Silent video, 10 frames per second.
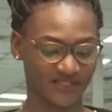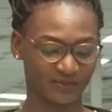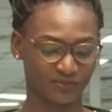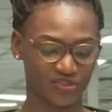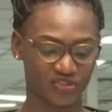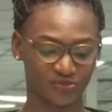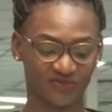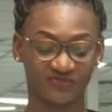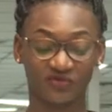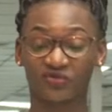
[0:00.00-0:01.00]
the Bishop
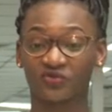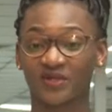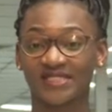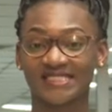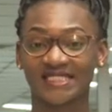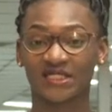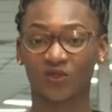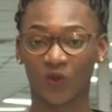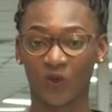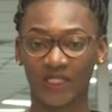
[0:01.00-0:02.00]
of Northwest
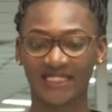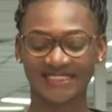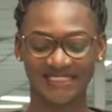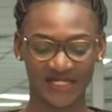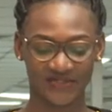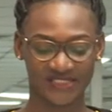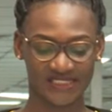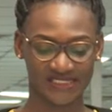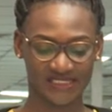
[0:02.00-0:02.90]
Ankole Diocese,